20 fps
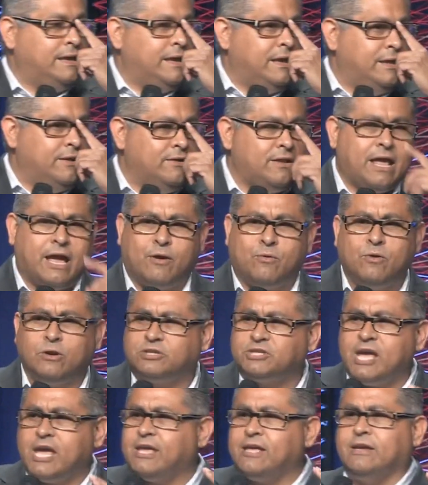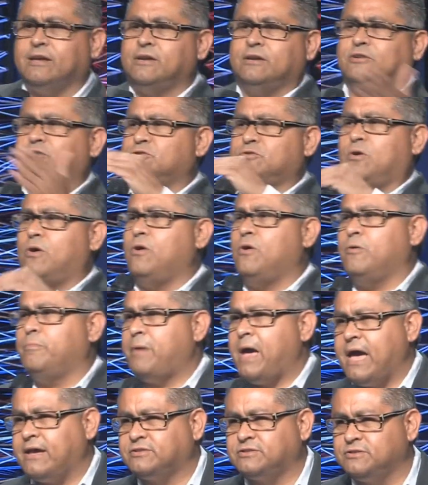They're like, we're taking control,
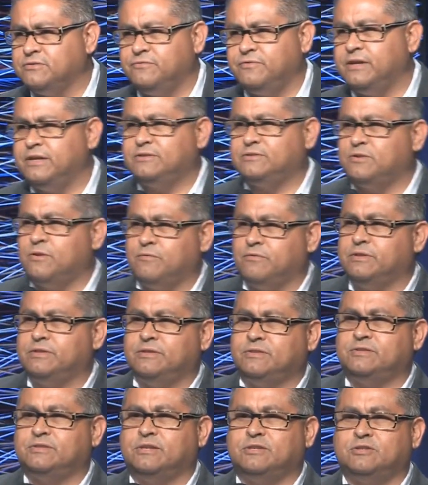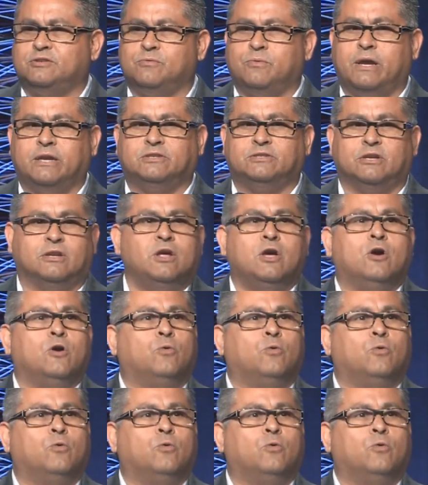Pastor Vince, over this situation.